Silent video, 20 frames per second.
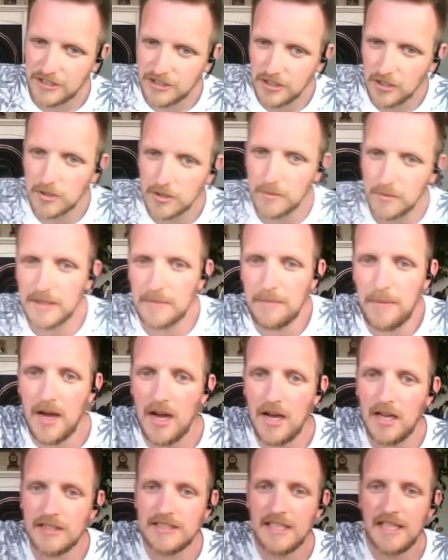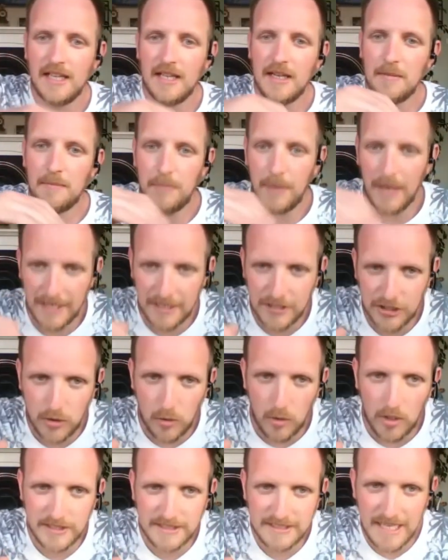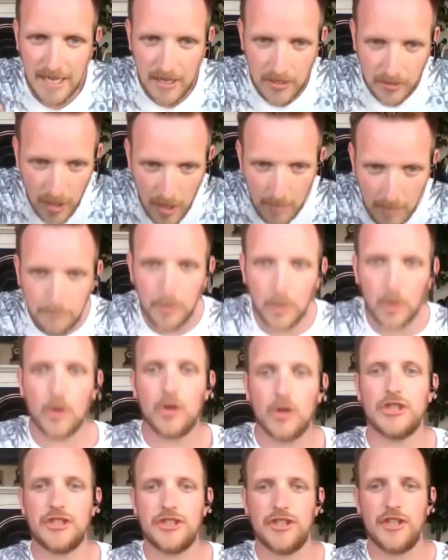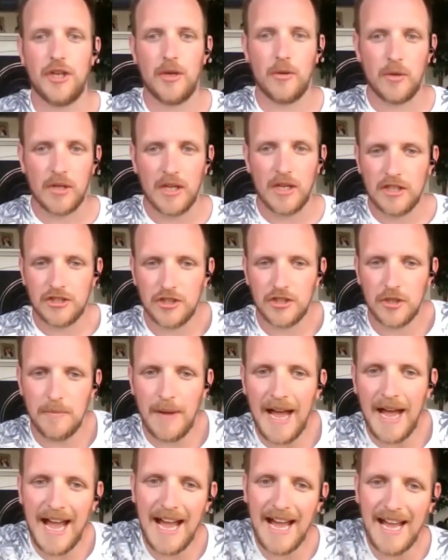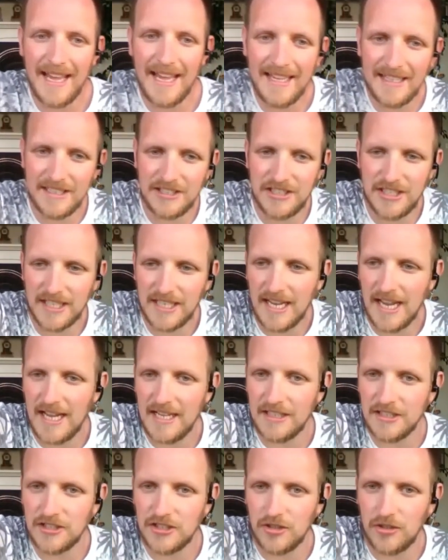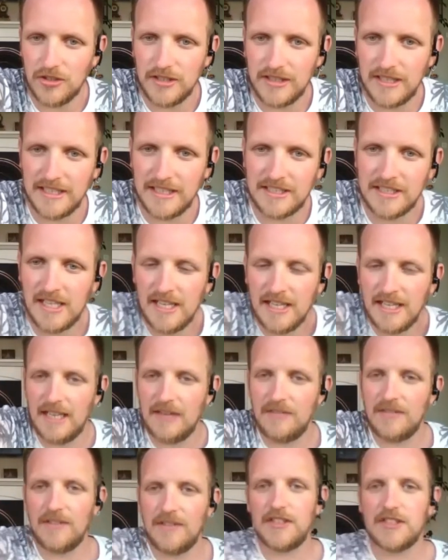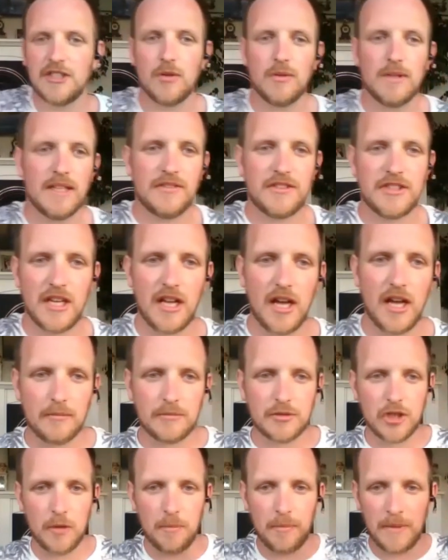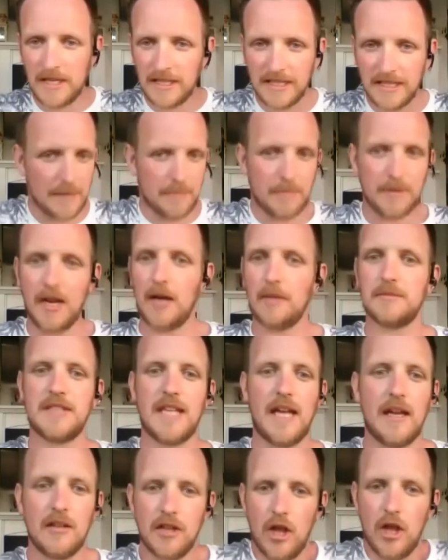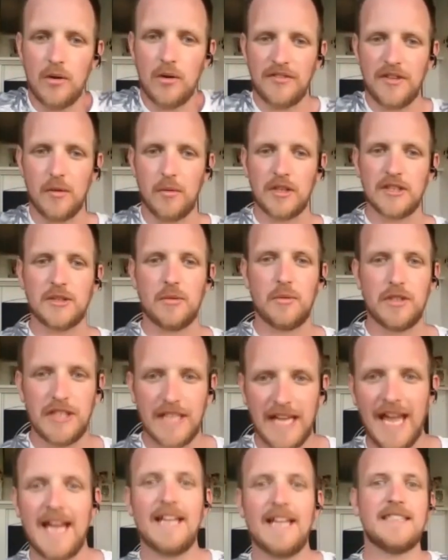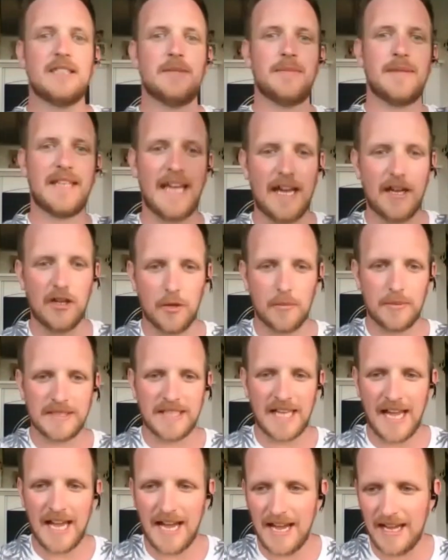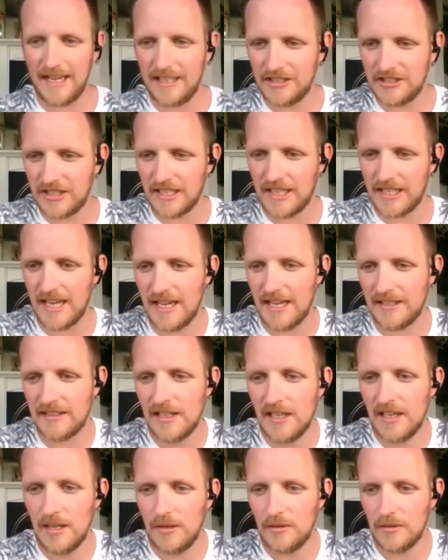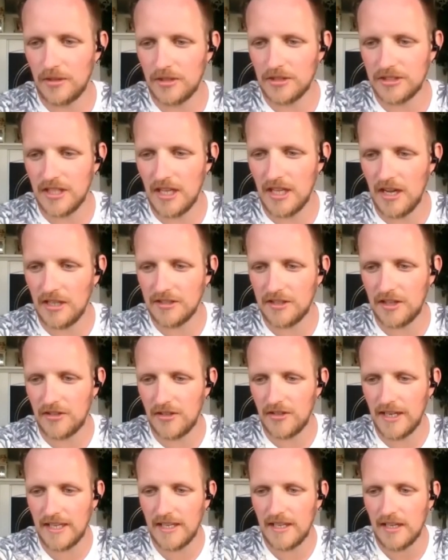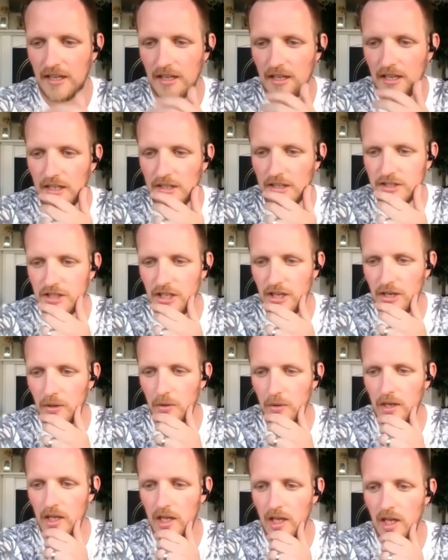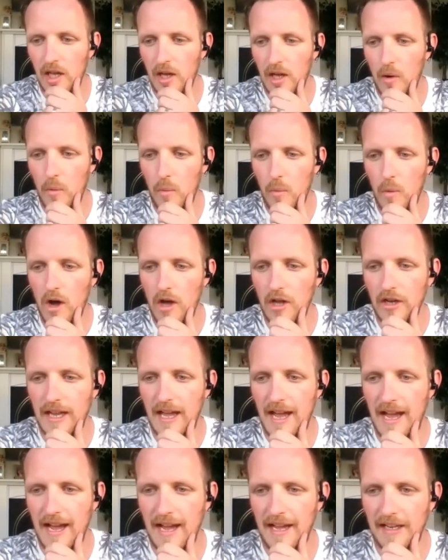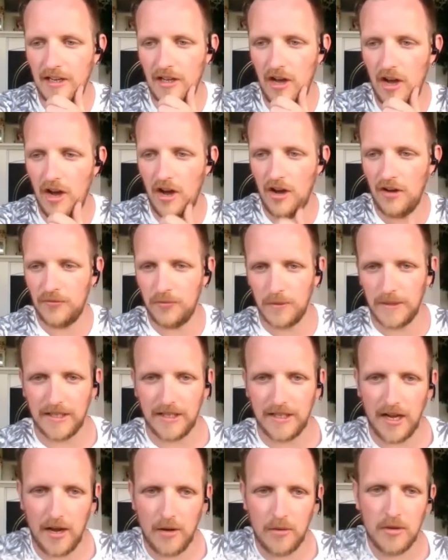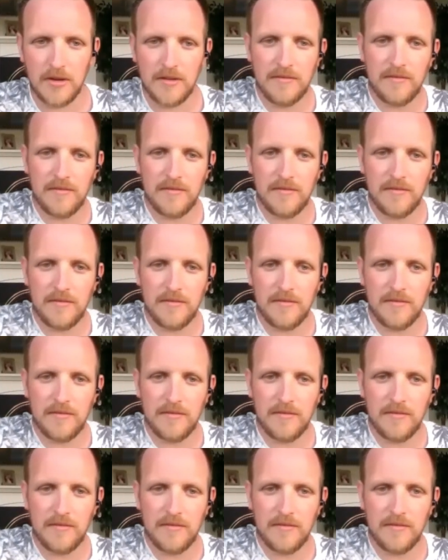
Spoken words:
shoulder width apart. Big squat down. Push through. Jump high as you can during this. Even if you don't lift your arms up, keep your arms down low if you want. I want your head to be getting up as high as you can. We're going to start 3, 2, 1, and off we go.